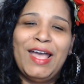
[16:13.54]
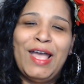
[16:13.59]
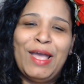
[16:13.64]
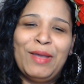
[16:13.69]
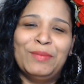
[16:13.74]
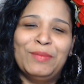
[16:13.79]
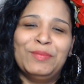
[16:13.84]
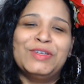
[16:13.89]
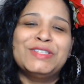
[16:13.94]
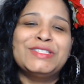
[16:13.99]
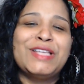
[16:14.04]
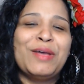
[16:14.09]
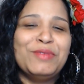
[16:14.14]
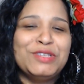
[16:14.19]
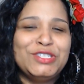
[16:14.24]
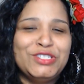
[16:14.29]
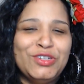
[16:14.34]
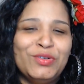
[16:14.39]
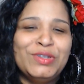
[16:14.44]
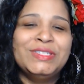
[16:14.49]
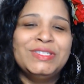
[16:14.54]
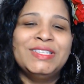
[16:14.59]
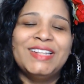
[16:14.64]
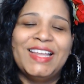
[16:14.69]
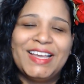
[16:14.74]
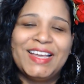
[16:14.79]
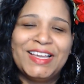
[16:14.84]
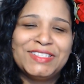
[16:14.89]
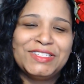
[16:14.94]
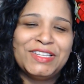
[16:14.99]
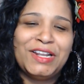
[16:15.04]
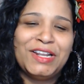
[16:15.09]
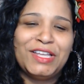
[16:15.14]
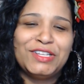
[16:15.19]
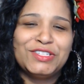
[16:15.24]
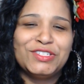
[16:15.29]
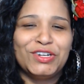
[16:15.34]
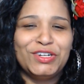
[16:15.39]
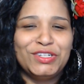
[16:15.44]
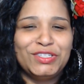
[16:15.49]
because I was noticing, like I said, like
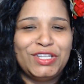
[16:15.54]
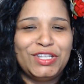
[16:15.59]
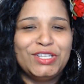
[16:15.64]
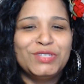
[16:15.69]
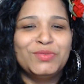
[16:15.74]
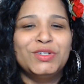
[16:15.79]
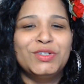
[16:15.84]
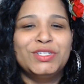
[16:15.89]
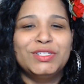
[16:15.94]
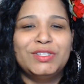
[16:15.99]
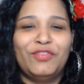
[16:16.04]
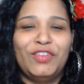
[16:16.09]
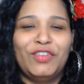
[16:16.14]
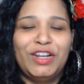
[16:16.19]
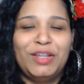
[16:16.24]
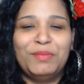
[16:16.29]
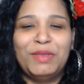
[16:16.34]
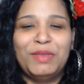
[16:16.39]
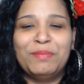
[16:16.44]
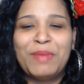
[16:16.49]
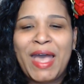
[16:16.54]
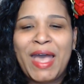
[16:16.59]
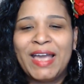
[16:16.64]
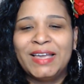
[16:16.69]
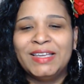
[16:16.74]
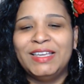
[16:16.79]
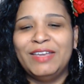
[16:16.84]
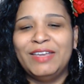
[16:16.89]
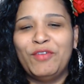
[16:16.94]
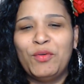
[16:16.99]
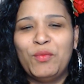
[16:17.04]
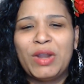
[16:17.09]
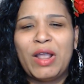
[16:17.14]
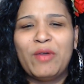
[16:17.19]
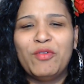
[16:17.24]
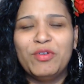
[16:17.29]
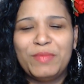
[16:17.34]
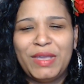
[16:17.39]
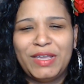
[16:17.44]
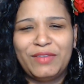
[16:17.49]
certain things were just fitting me baggy. Even when I
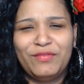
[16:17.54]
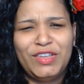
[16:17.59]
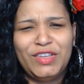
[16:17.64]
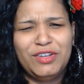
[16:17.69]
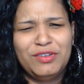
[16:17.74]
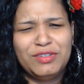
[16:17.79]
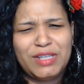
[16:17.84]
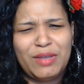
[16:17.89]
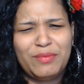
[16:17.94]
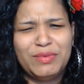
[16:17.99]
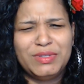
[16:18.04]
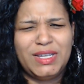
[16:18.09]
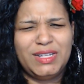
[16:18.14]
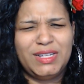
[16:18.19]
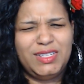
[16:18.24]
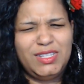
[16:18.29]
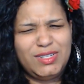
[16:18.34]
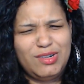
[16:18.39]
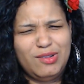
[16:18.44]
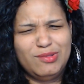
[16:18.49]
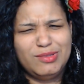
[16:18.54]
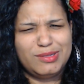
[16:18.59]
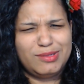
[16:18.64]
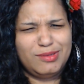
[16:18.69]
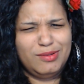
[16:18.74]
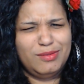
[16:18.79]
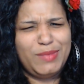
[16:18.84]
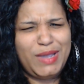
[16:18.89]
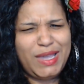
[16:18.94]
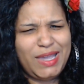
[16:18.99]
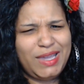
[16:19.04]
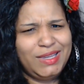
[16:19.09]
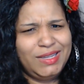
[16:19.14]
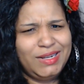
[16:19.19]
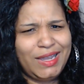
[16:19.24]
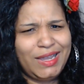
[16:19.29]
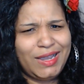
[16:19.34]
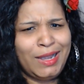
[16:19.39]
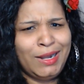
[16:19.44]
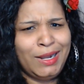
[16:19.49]
would make videos, I was like, these clothes are so baggy.
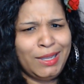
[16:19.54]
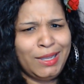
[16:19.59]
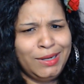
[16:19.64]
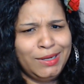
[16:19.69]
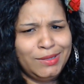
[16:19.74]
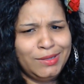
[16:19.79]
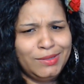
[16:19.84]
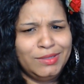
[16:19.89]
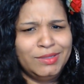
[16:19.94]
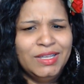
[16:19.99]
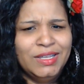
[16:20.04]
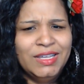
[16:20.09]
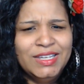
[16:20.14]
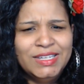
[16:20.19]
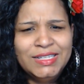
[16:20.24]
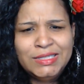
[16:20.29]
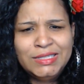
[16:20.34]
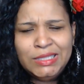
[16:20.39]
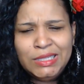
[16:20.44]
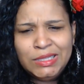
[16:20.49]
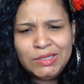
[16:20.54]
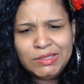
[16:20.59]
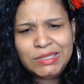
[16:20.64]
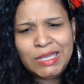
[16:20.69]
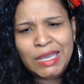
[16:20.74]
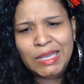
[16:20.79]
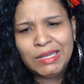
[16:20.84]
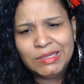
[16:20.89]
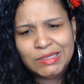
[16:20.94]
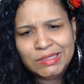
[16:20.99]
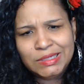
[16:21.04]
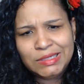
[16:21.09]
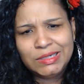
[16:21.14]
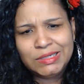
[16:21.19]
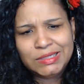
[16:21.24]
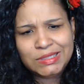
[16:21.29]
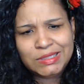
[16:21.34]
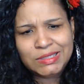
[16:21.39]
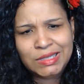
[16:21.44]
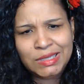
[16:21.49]
Like I like a little tightness on the
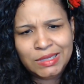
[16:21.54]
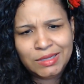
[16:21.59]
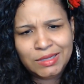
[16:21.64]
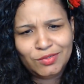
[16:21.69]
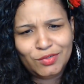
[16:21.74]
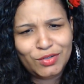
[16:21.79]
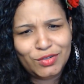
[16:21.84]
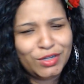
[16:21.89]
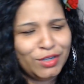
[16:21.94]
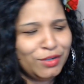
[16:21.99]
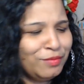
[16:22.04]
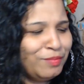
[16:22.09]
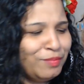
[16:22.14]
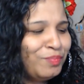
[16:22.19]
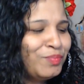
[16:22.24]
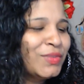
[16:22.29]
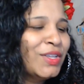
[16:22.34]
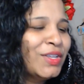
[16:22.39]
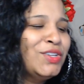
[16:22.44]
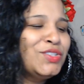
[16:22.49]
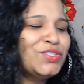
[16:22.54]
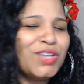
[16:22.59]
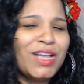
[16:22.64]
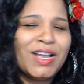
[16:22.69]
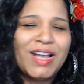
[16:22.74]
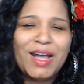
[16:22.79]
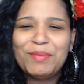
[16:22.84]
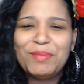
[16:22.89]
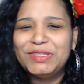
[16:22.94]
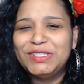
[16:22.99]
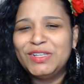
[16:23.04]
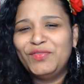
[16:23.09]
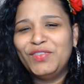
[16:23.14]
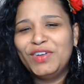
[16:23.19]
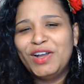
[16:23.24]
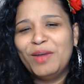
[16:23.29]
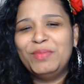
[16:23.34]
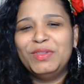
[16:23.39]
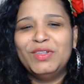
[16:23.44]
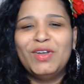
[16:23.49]
skin, you know. So I got myself a
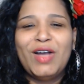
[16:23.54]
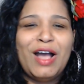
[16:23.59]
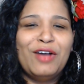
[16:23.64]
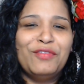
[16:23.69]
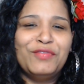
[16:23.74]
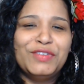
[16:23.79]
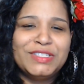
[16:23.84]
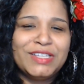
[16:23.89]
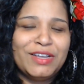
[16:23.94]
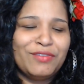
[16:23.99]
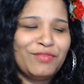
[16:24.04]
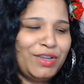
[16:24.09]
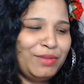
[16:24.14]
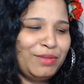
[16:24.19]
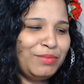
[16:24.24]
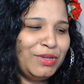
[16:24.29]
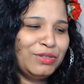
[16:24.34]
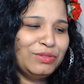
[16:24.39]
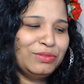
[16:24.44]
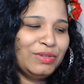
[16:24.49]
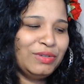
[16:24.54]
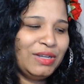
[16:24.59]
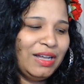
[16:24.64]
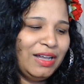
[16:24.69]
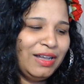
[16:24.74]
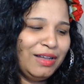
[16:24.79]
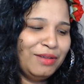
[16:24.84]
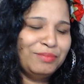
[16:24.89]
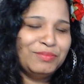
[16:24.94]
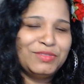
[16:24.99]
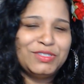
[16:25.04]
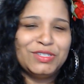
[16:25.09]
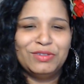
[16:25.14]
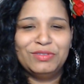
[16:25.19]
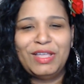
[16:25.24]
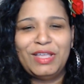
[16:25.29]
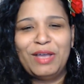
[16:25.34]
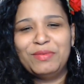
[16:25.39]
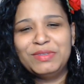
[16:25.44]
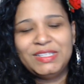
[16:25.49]
couple of outfits at Rainbow. So
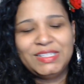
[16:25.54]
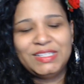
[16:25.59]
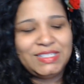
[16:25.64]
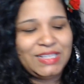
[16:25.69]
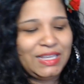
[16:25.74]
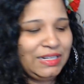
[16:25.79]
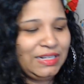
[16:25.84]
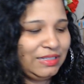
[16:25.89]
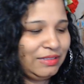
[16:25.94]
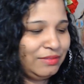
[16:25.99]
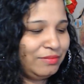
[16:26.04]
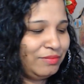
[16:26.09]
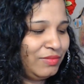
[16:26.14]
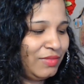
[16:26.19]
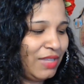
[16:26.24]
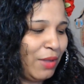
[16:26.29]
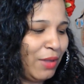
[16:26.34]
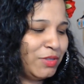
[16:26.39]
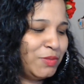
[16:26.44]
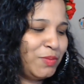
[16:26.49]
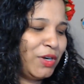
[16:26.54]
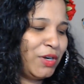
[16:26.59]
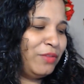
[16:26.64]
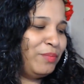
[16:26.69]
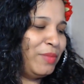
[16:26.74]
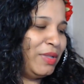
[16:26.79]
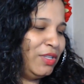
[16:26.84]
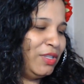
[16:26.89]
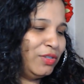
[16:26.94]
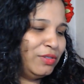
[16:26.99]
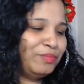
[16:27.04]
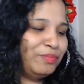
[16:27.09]
that was exciting. That was part of my little